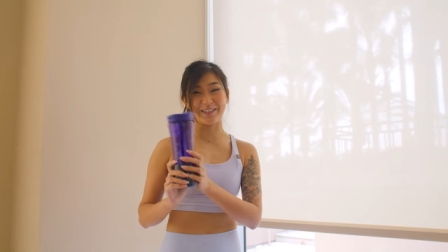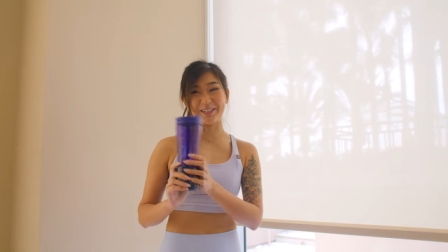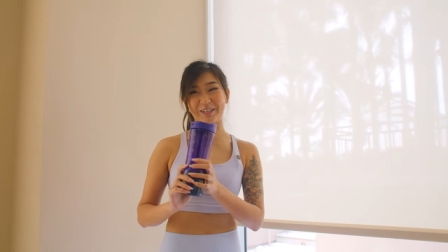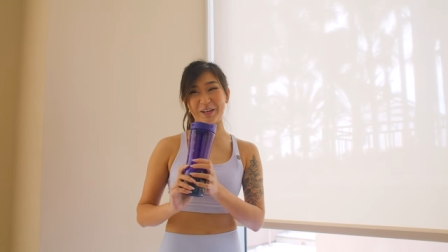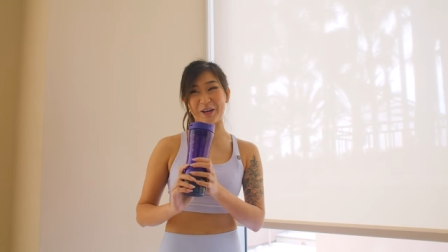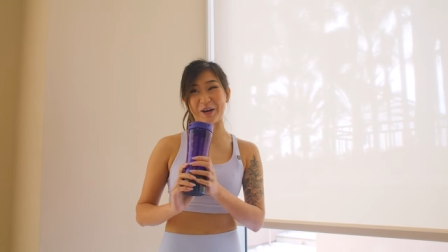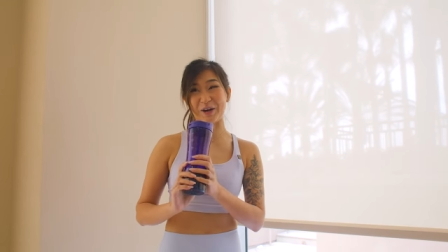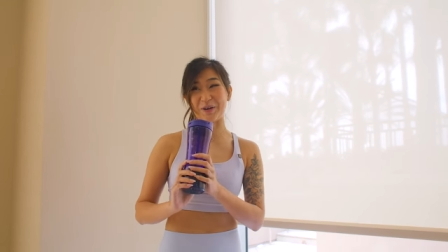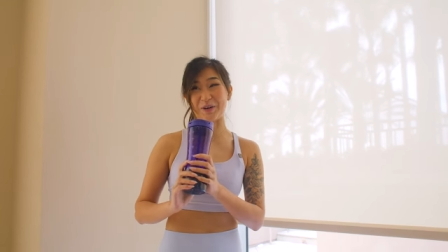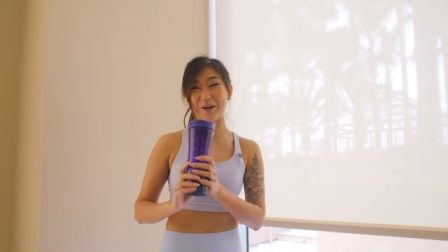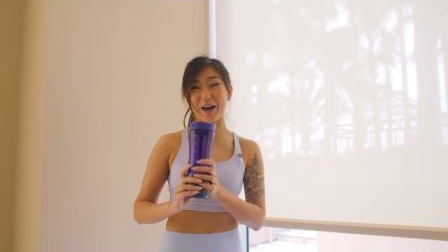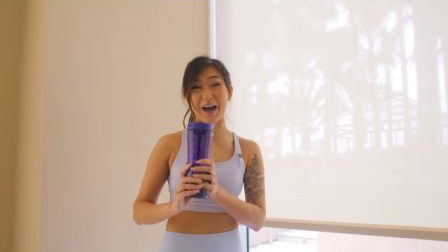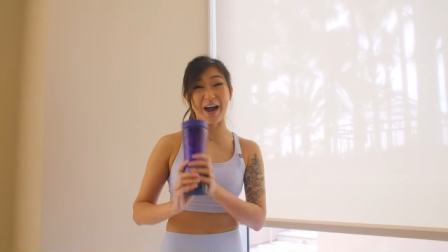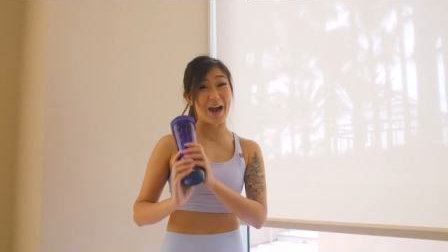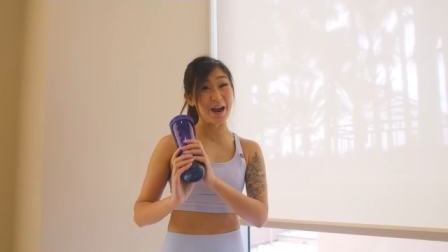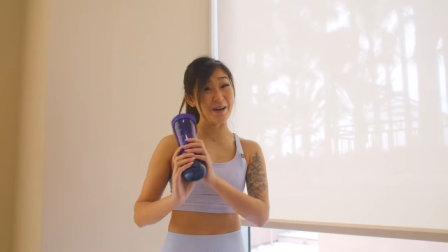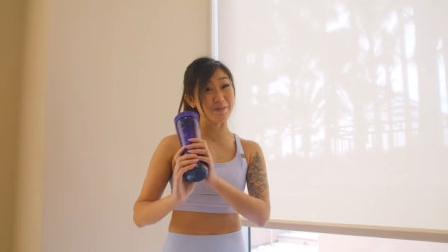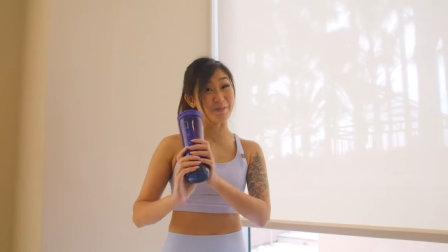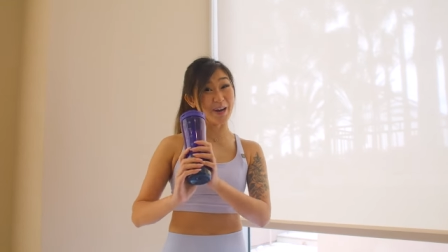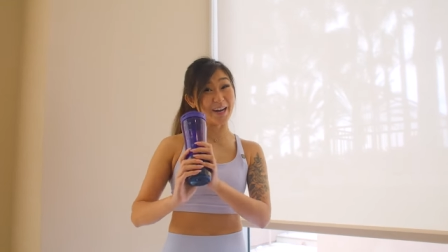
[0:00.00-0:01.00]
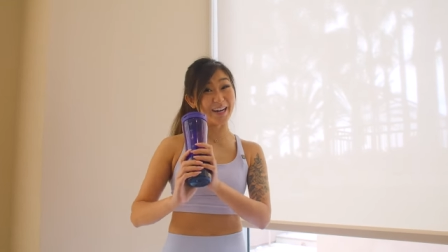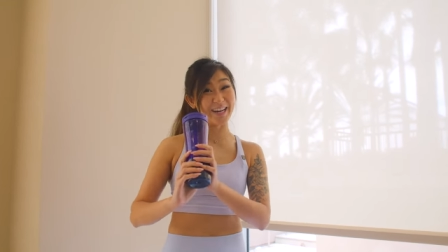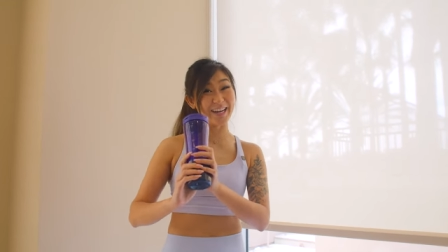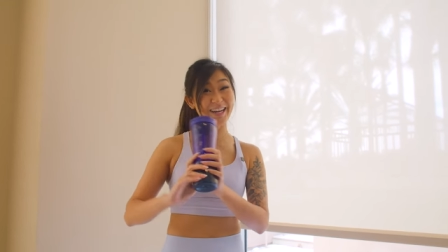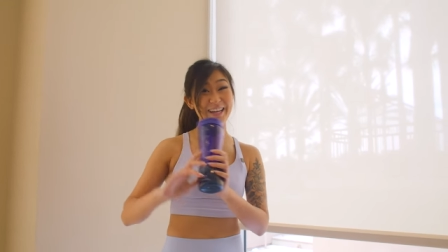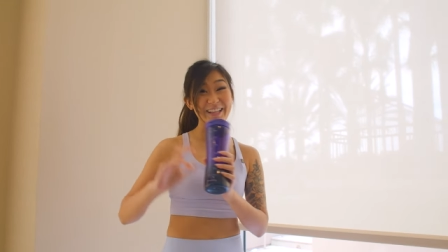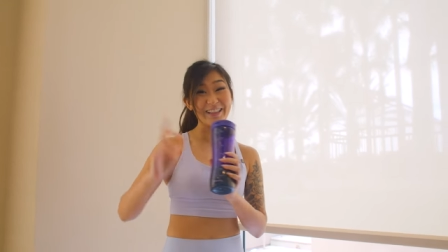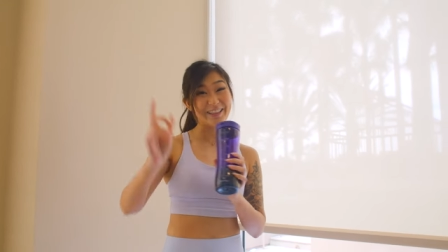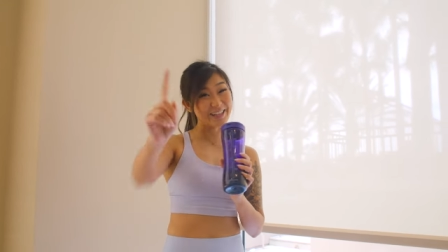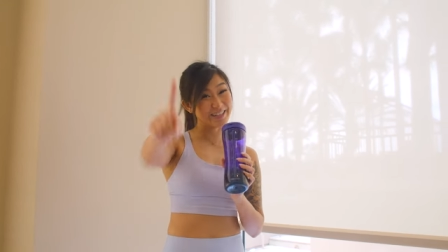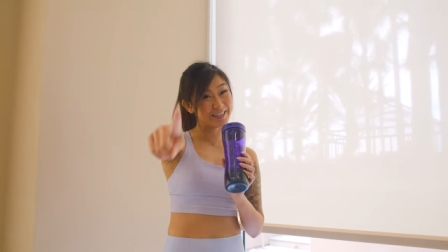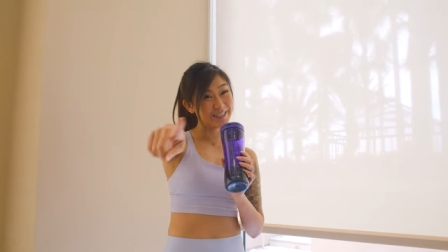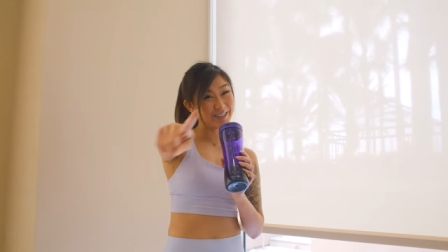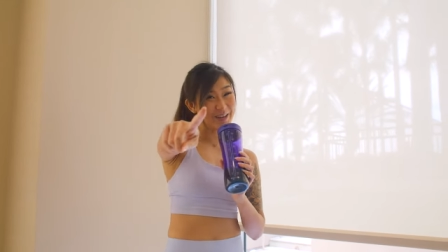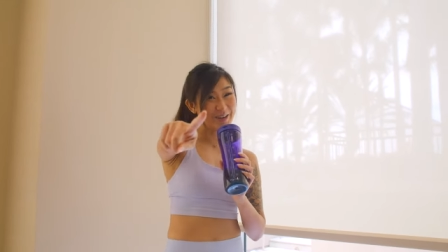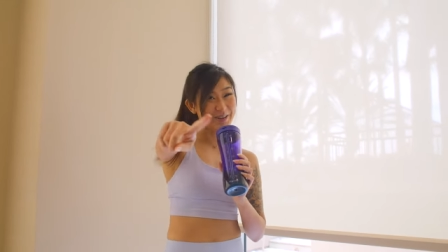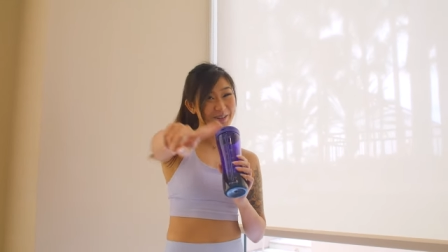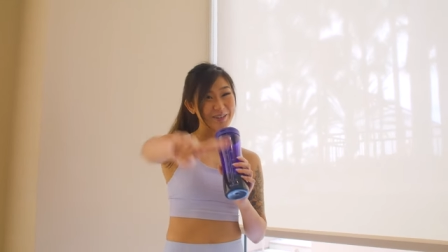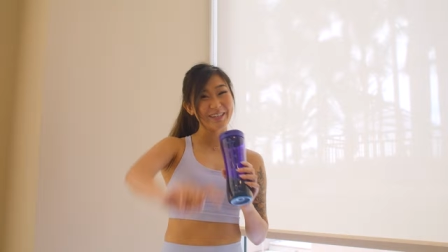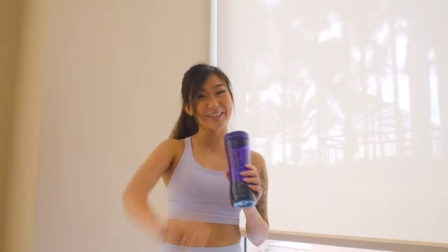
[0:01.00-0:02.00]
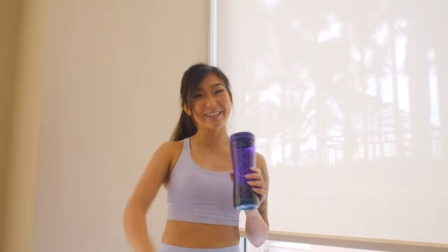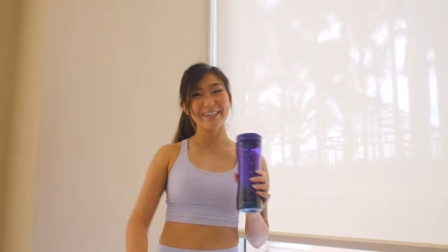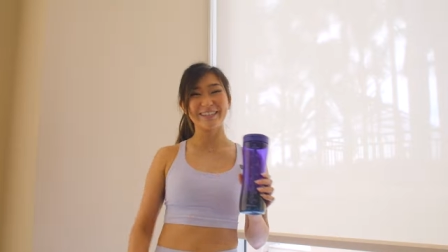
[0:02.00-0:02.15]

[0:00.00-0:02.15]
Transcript: So I'm ready, let's go.